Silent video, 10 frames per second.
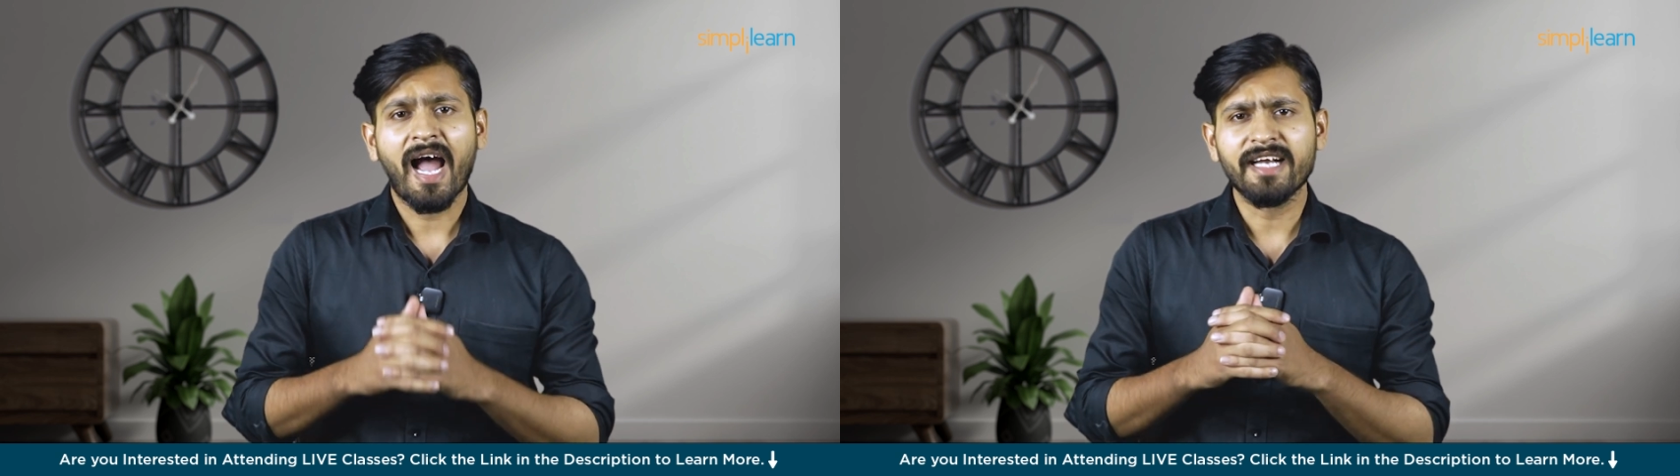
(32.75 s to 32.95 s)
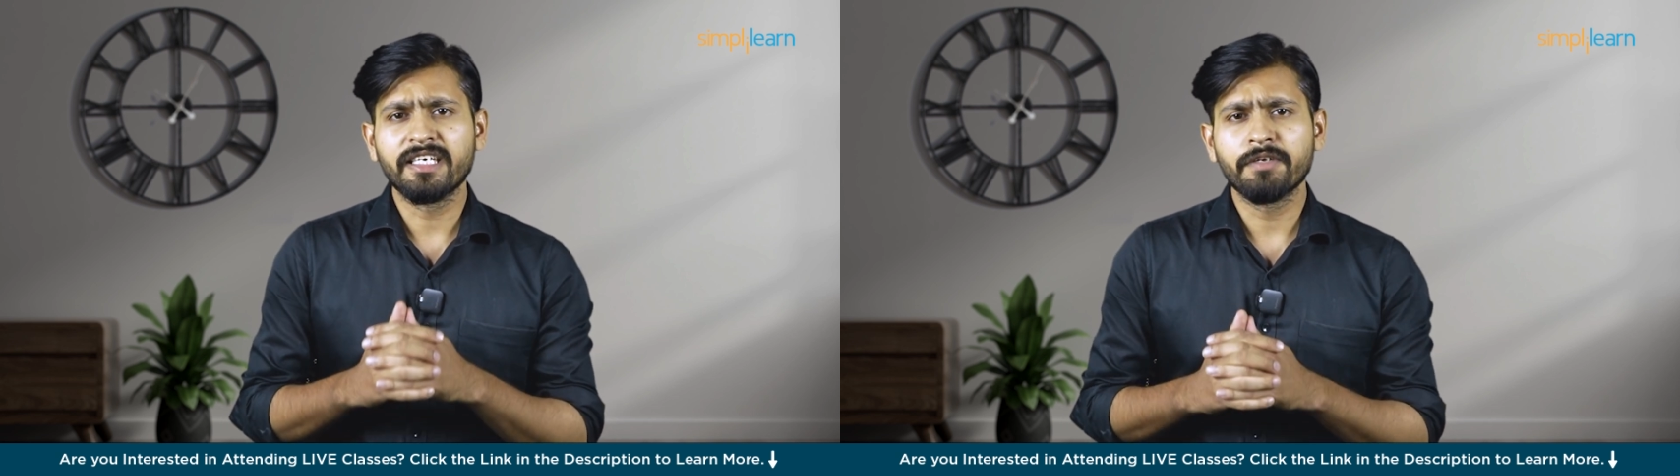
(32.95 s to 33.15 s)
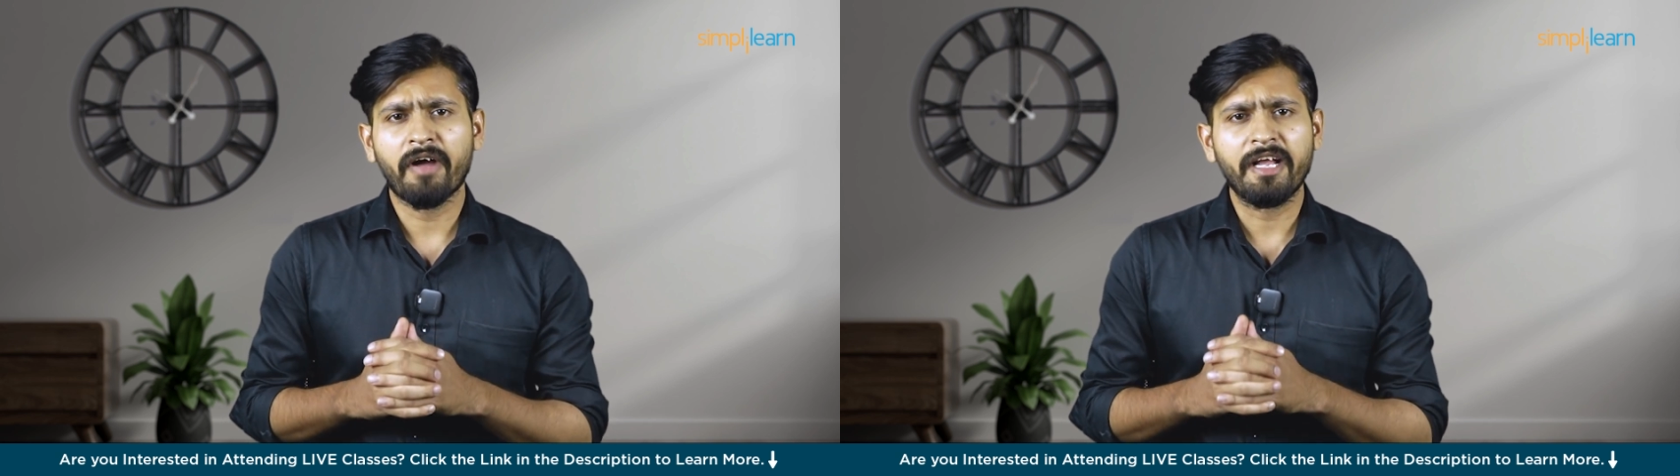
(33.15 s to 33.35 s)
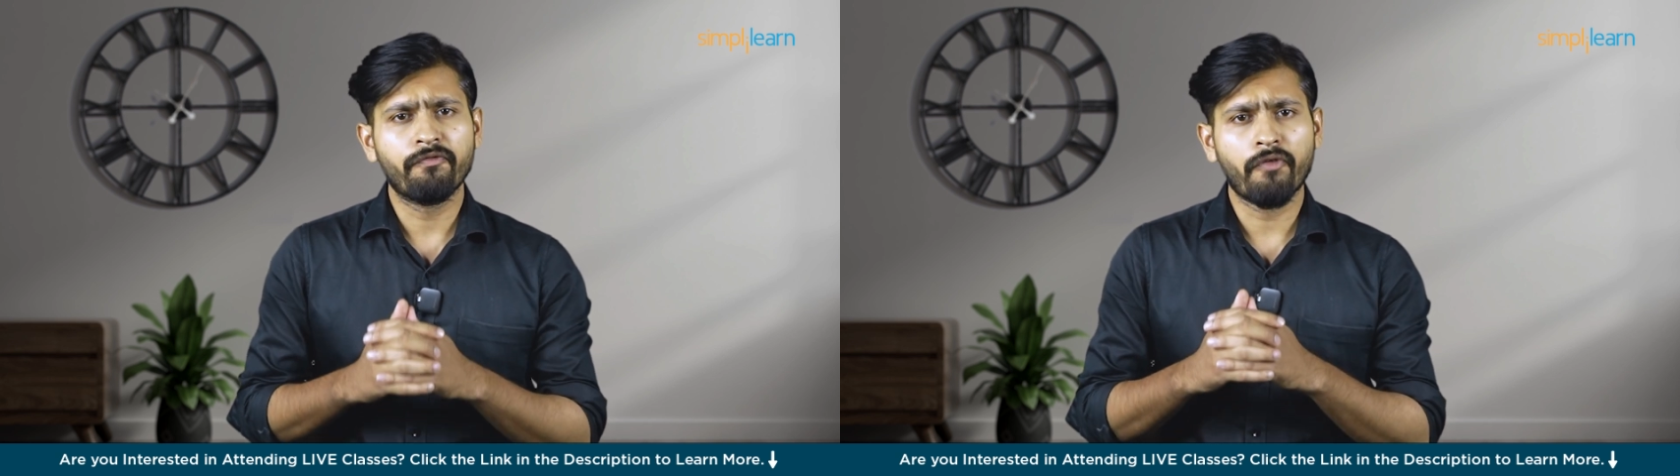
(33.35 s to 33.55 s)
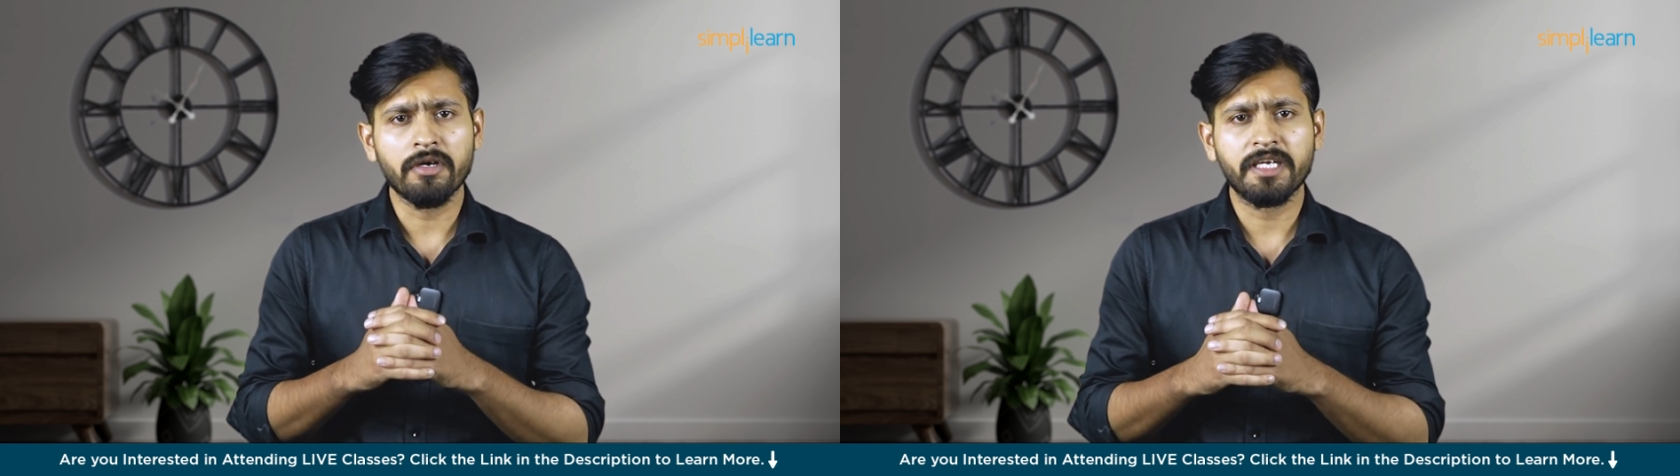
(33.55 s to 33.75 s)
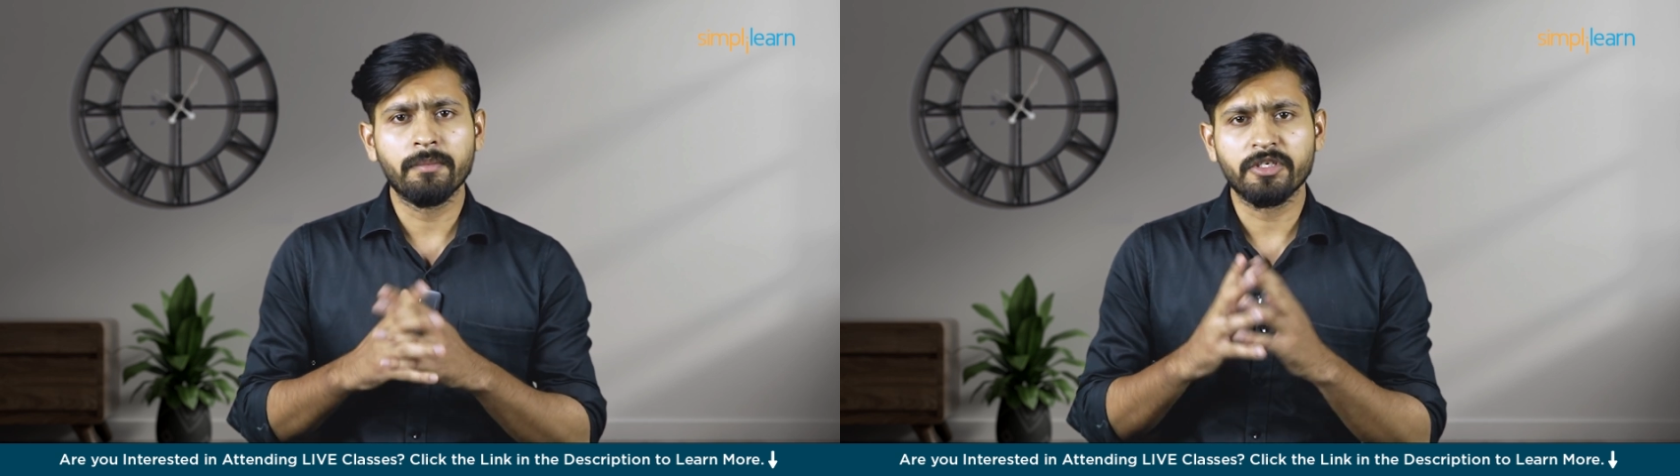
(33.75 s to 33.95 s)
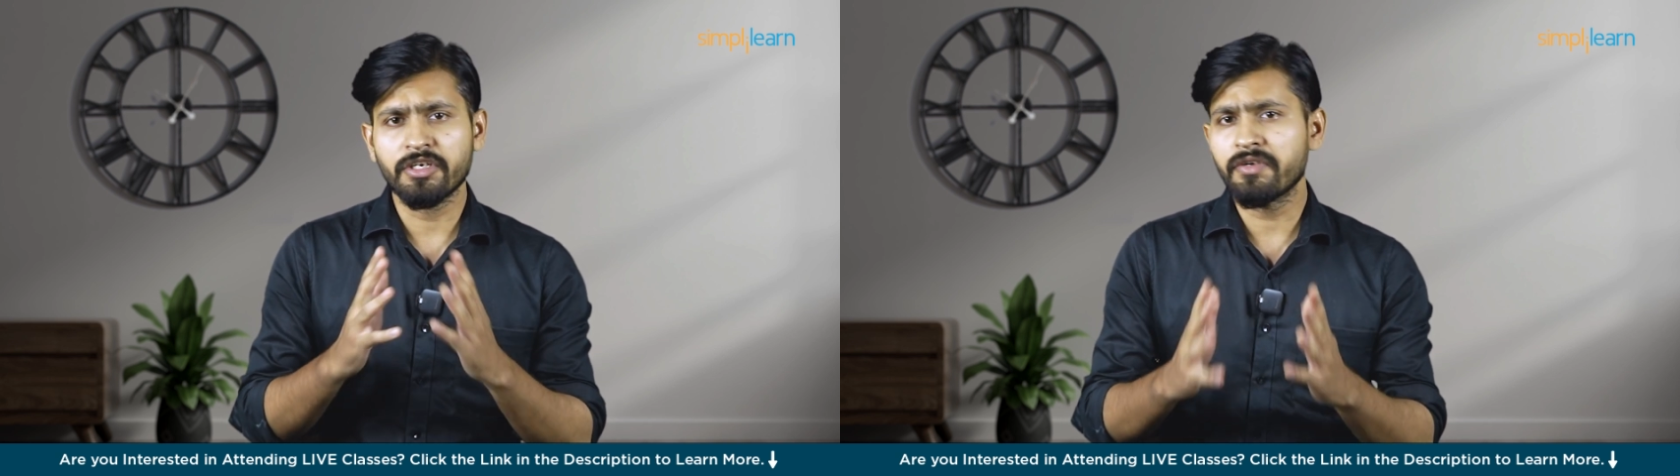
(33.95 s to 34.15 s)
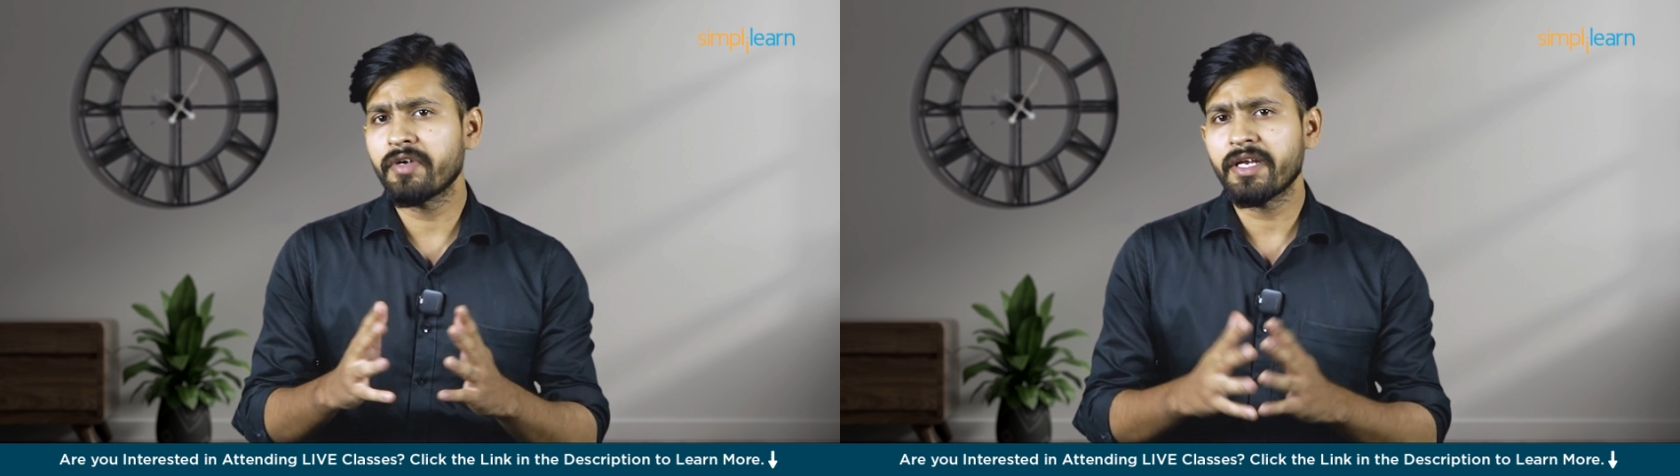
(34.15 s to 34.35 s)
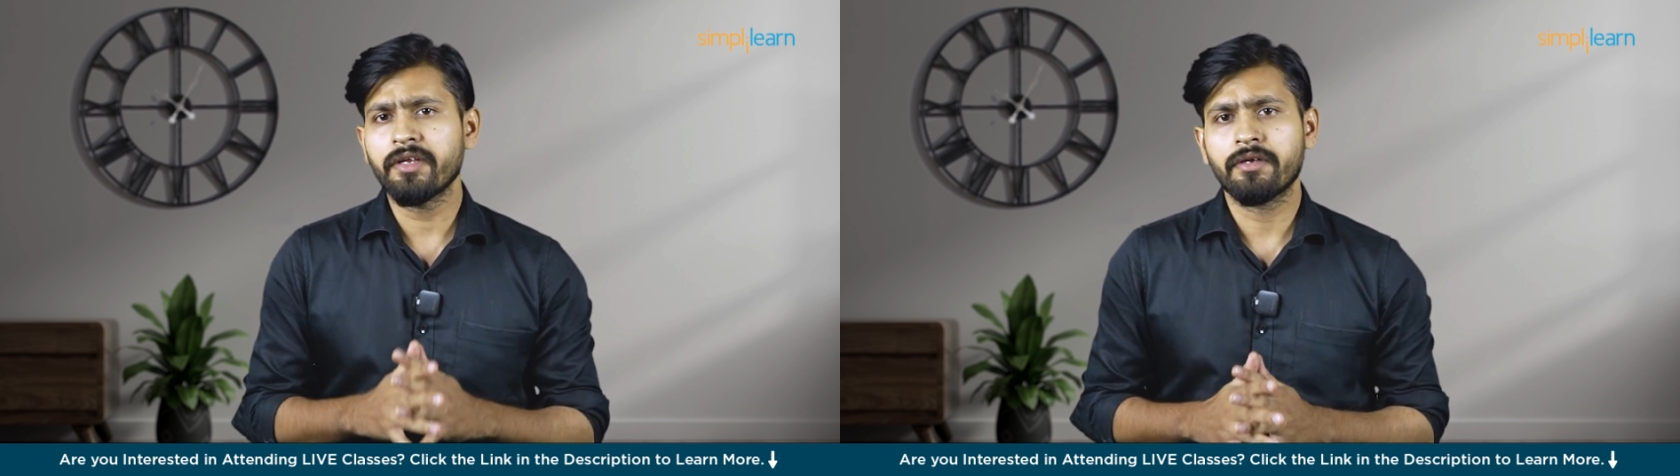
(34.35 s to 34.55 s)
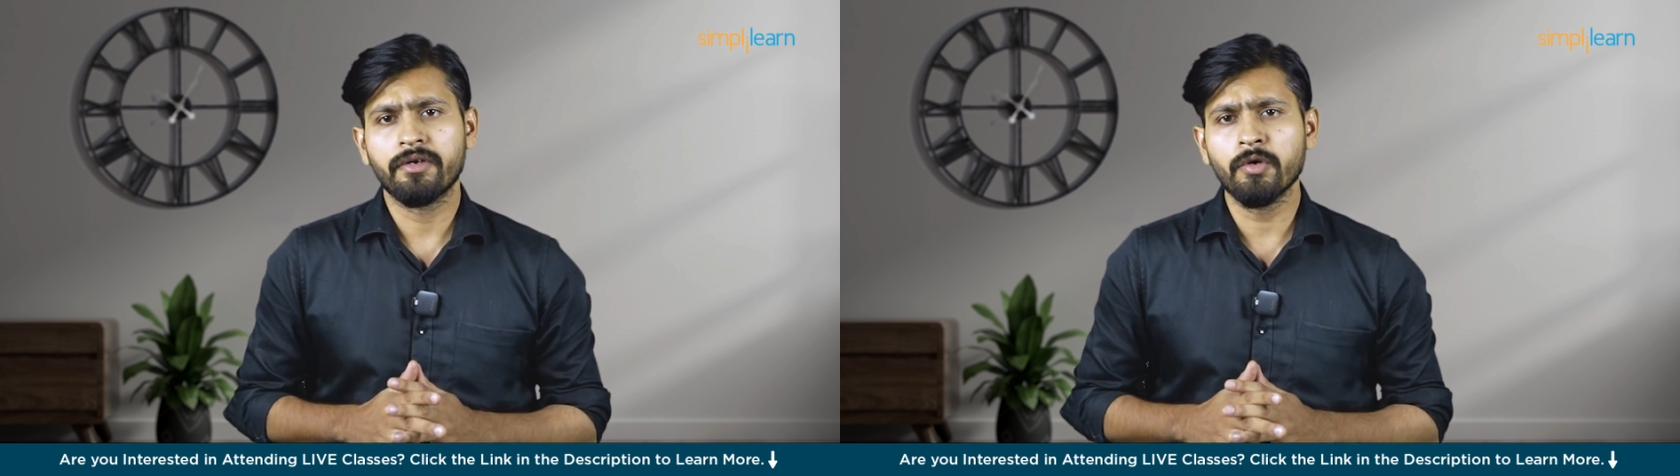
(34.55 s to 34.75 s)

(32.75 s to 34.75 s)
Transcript: identifying faulty machinery,